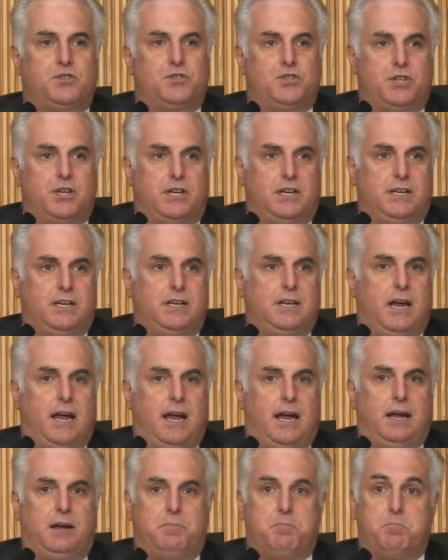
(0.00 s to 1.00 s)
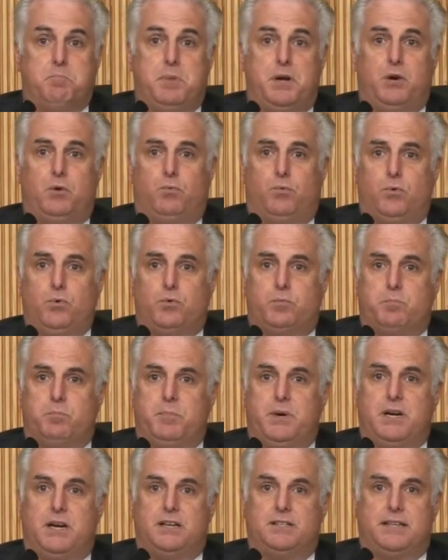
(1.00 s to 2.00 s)
is in a big room
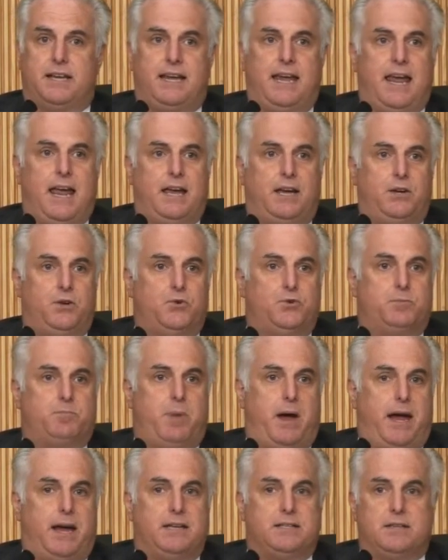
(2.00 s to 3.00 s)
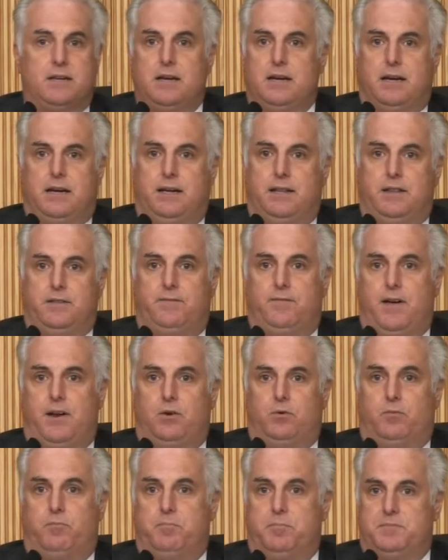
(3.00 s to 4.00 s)
because they can't use banks in the
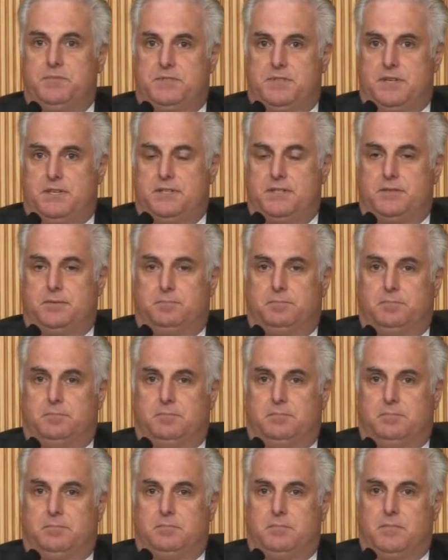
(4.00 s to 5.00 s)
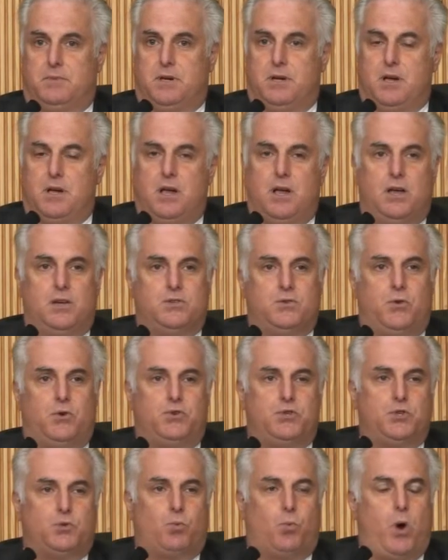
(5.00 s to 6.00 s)
federal system. So
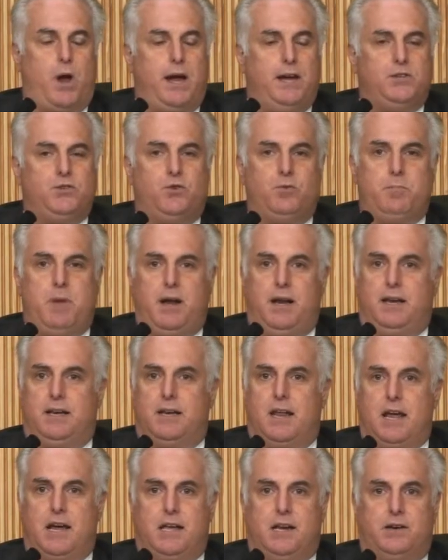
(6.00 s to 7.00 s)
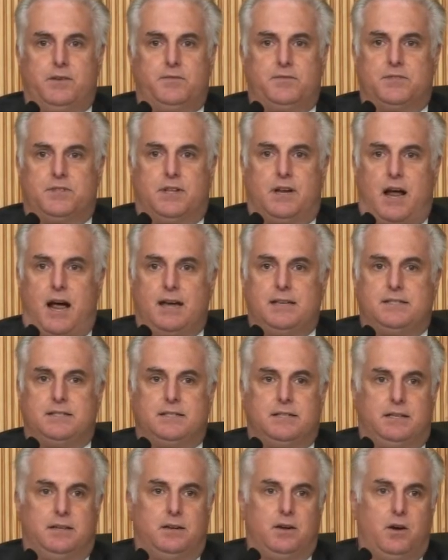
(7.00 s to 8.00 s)
there's just way too many negatives that I
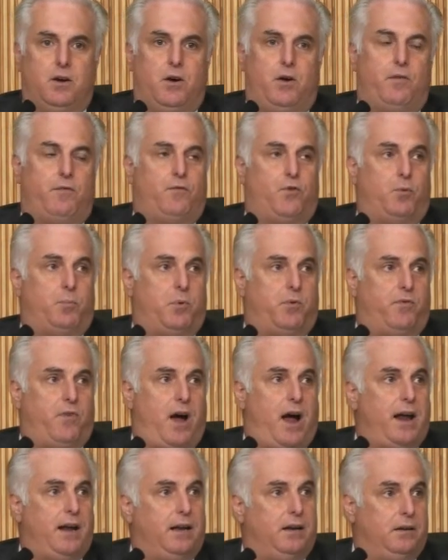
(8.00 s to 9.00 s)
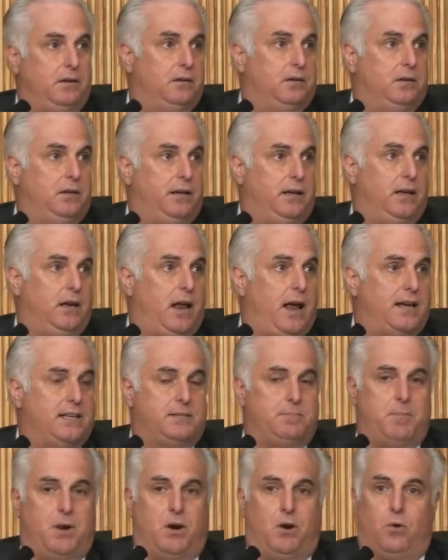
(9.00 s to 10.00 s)
see for providing
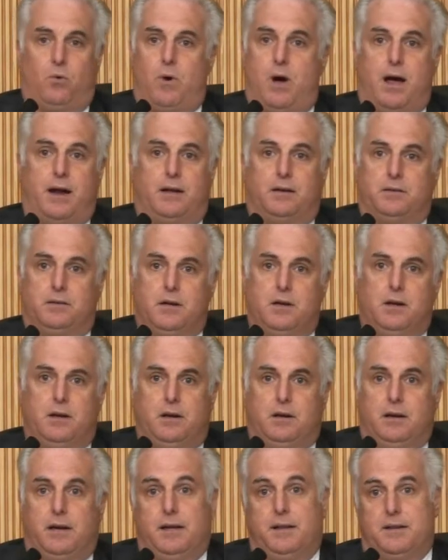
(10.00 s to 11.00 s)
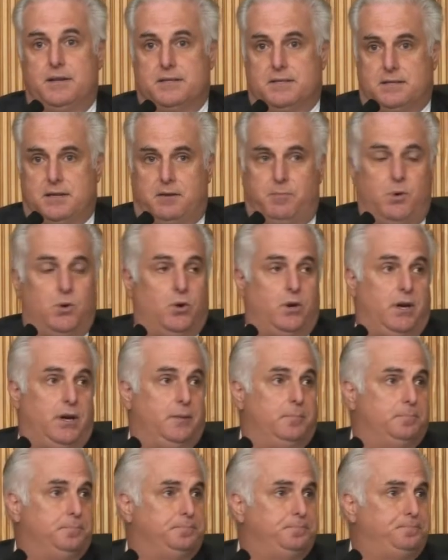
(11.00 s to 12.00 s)
legalized marijuana in this community.